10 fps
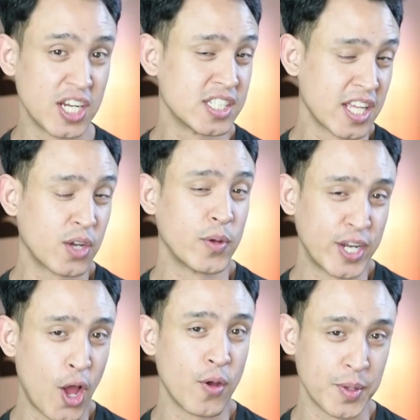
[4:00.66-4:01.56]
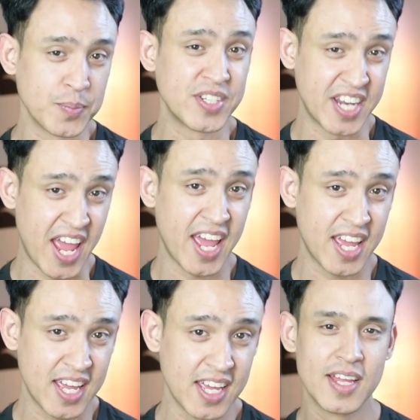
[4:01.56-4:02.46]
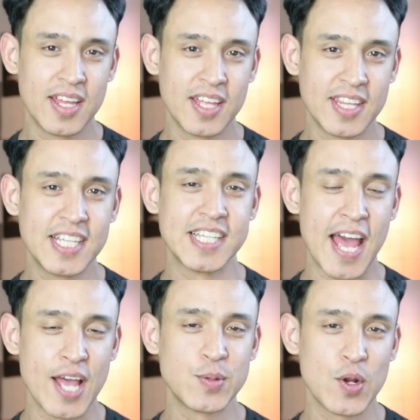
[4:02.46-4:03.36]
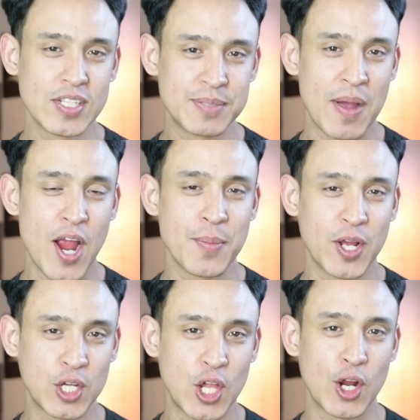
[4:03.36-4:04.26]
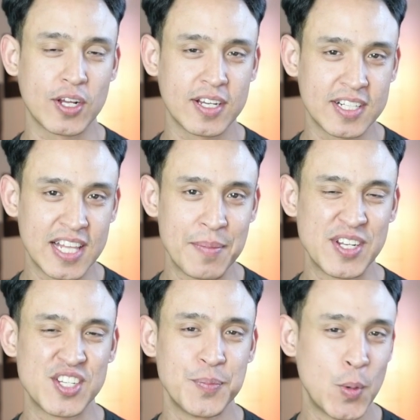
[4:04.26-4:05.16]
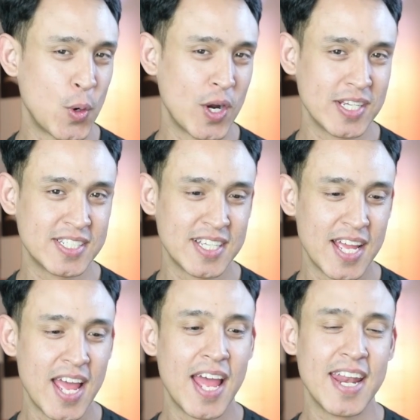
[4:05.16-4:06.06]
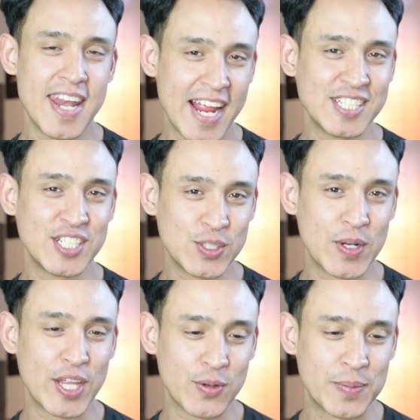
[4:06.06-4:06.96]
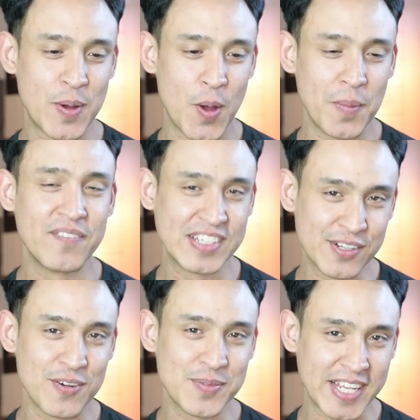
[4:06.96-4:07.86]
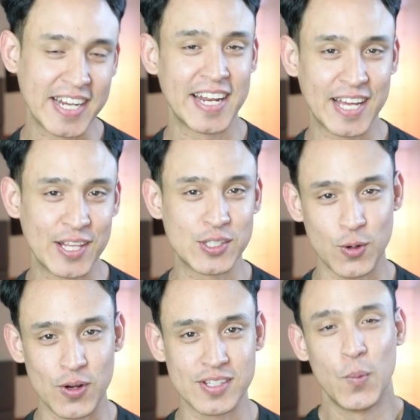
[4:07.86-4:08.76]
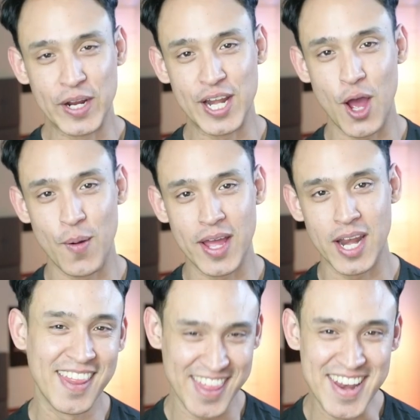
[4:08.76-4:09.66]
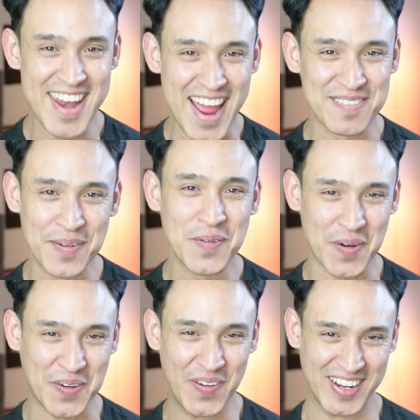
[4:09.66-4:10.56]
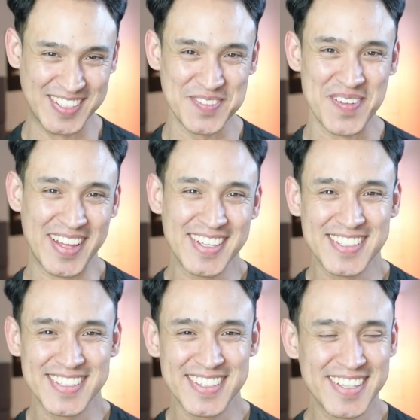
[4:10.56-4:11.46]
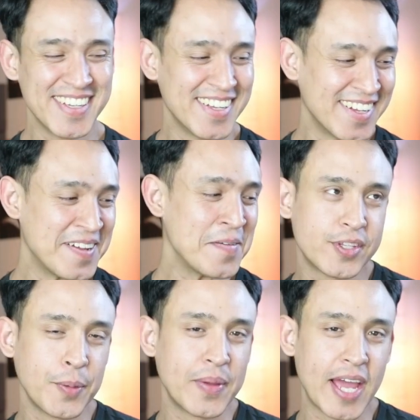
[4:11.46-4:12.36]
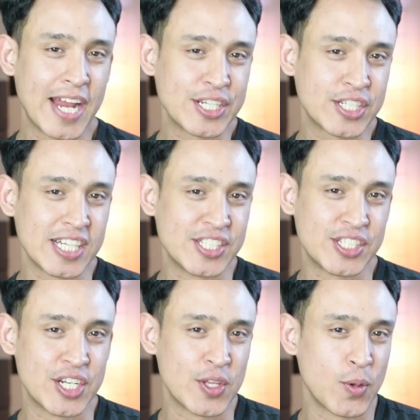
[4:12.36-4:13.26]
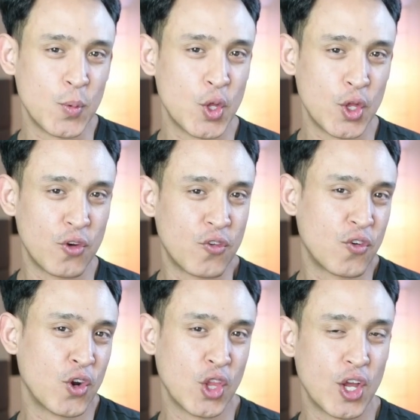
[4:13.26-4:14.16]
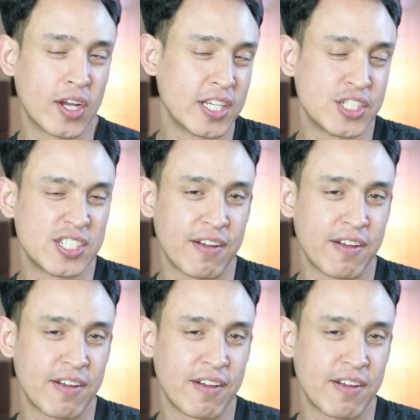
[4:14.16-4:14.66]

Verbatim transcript: just like we know him today. These ads were inspired by Clark Clement Moore's 1923 poem, A Visit from St. Nicholas, or as we know it, The Night Before Christmas. To me, I just consider the wool and fur look, it's just a